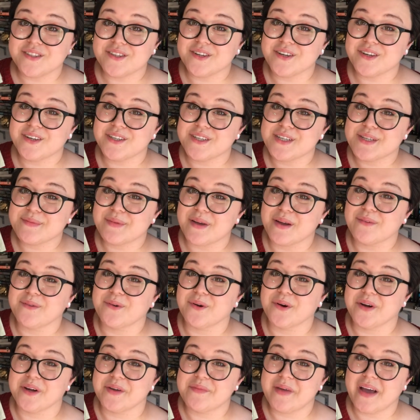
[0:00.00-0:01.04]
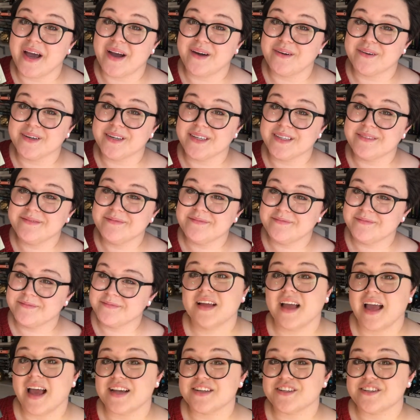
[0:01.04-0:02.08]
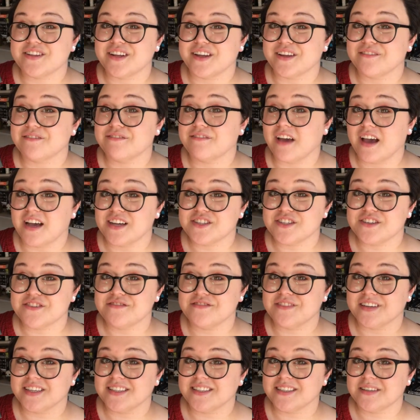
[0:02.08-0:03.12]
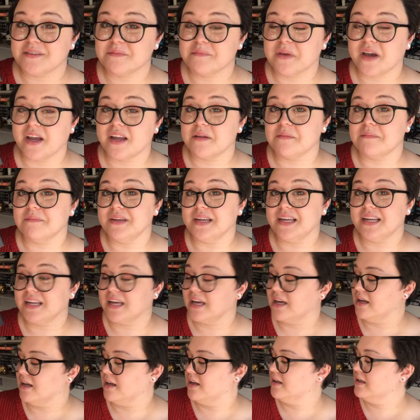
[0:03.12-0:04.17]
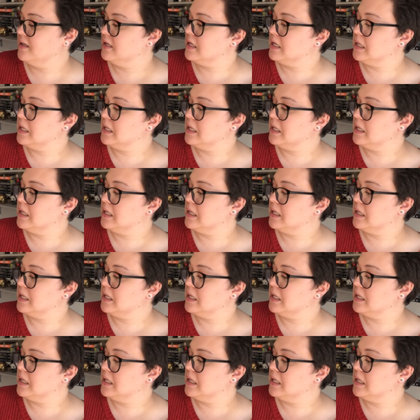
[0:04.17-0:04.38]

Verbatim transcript: Girls by Rory Power, Hashtag Fashion Victim by Amina